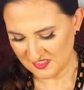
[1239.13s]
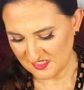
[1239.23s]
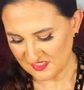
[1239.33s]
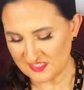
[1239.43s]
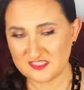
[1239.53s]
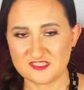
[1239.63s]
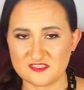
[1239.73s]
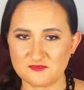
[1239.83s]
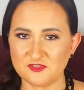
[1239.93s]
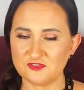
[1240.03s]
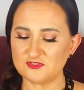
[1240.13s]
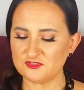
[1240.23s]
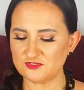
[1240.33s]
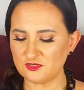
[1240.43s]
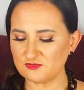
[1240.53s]
Guys, there's something you need to
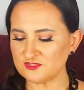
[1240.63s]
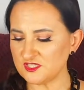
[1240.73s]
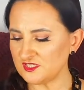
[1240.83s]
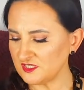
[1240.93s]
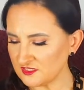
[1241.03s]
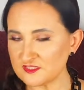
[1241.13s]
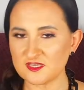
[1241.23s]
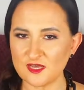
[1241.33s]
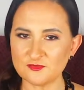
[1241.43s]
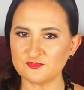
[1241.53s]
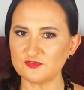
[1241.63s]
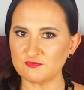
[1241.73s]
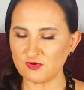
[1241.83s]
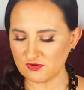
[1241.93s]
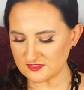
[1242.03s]
know. Taking these out of the
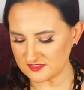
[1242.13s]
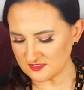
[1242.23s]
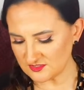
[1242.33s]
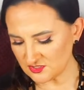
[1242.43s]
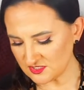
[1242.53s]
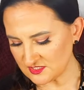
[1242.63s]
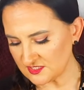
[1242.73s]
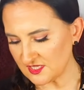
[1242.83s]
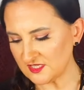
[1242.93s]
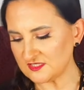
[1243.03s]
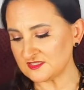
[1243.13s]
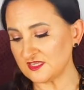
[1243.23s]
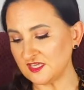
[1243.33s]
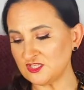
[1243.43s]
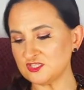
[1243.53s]
boxes just takes
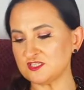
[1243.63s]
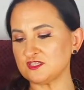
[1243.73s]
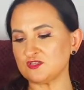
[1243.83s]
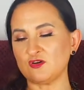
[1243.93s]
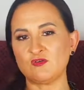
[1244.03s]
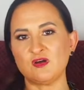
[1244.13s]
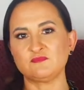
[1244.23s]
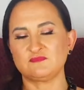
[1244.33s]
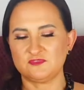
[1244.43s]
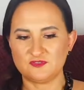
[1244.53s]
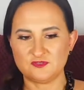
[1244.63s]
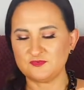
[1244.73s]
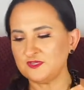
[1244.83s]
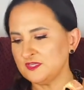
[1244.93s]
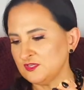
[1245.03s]
ages, so you know,
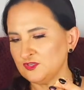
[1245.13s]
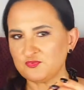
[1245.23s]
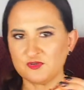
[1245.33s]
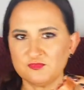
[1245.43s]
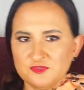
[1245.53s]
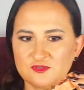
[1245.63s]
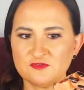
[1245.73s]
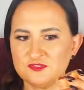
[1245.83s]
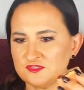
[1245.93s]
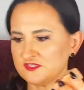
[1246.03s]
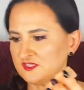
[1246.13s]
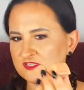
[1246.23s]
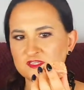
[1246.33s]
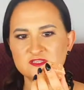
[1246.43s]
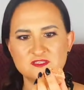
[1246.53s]
you're probably not going to see
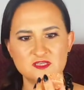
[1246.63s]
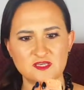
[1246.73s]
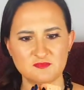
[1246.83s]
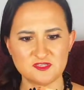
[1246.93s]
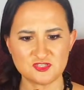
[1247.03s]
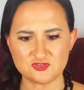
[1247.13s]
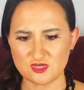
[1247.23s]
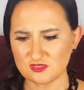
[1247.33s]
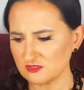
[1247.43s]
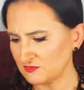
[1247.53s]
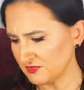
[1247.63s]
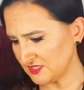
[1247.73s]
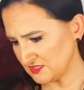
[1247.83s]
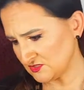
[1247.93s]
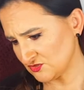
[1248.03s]
this. I struggle,
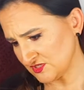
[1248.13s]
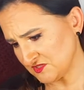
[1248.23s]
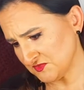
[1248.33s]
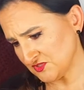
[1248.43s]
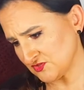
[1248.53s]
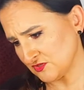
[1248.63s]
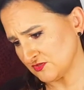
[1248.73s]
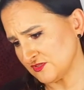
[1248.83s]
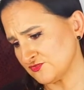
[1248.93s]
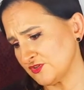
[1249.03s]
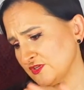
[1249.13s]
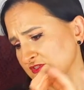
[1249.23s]
but trust me, struggle is real.